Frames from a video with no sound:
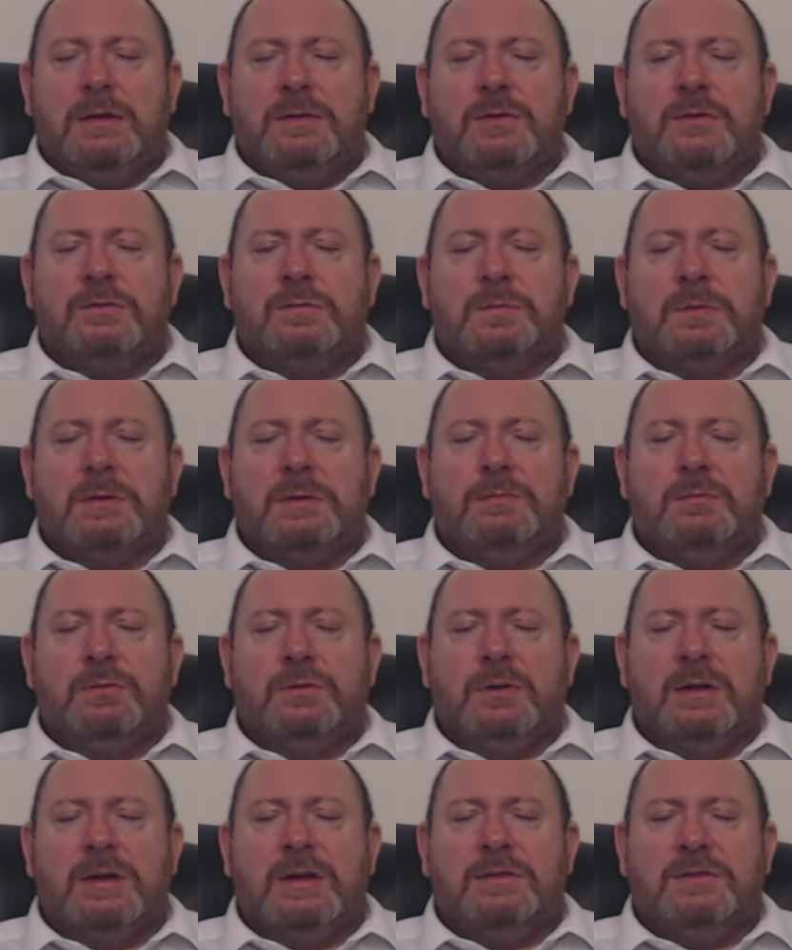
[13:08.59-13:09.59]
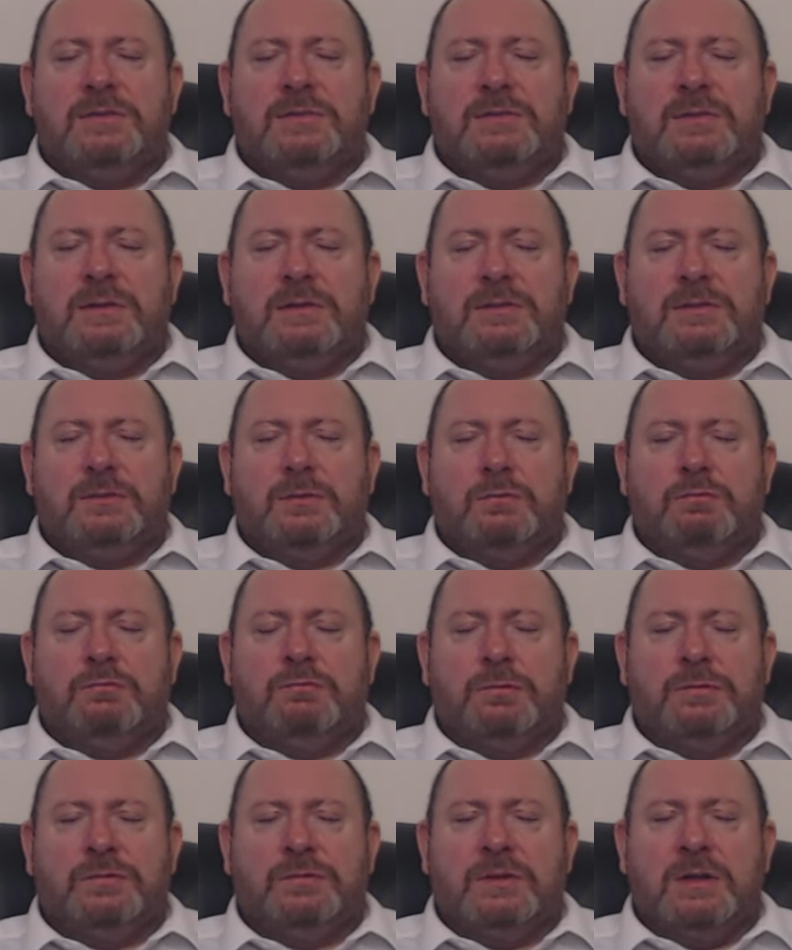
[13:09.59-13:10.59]
And those people that insist on
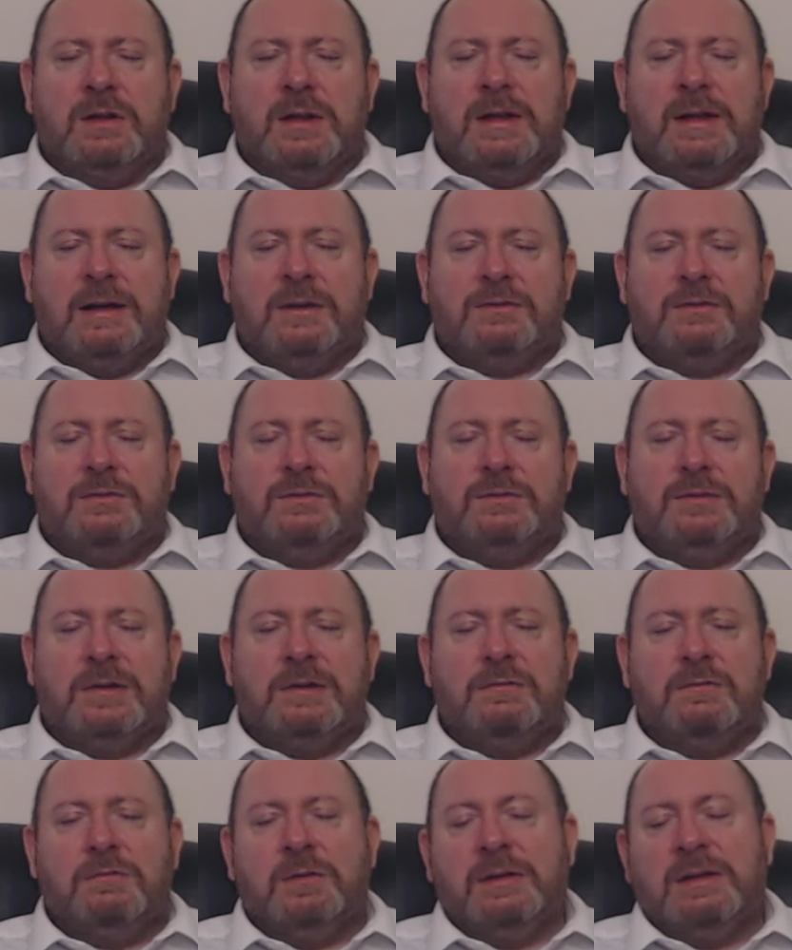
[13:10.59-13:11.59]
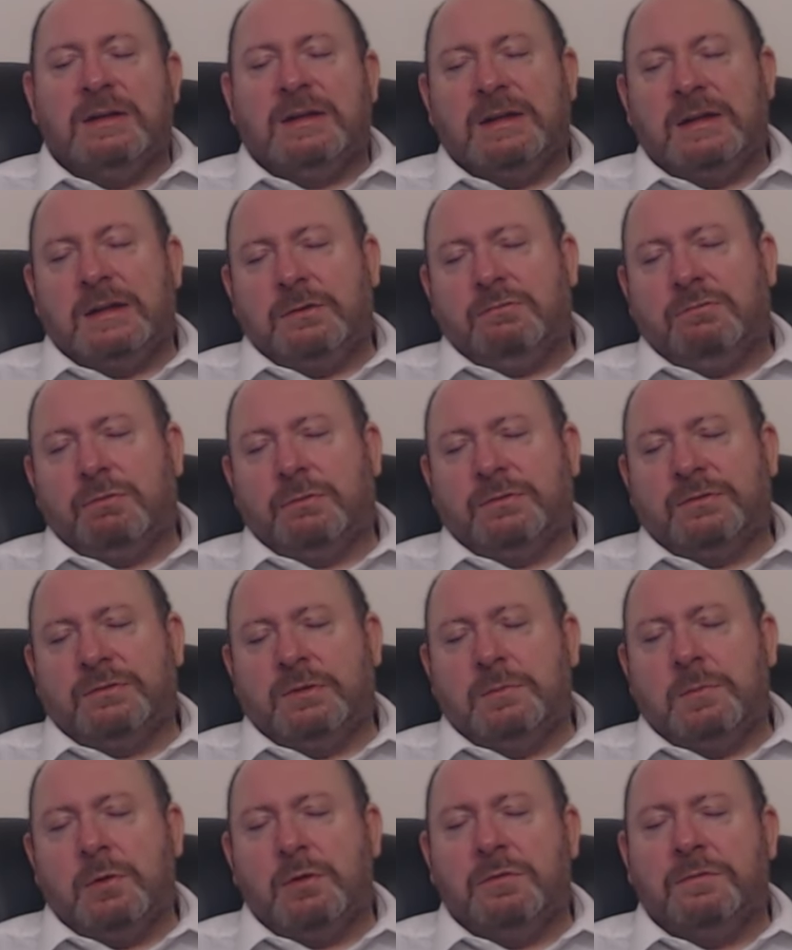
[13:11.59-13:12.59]
crossing their legs generally keep
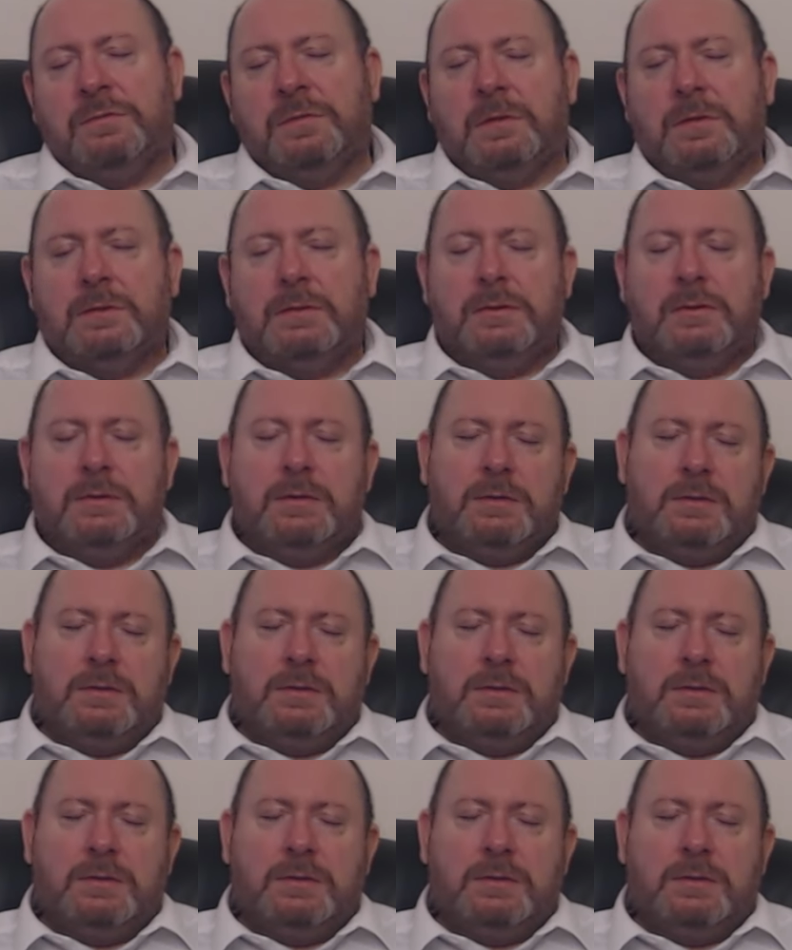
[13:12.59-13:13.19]
crossing them over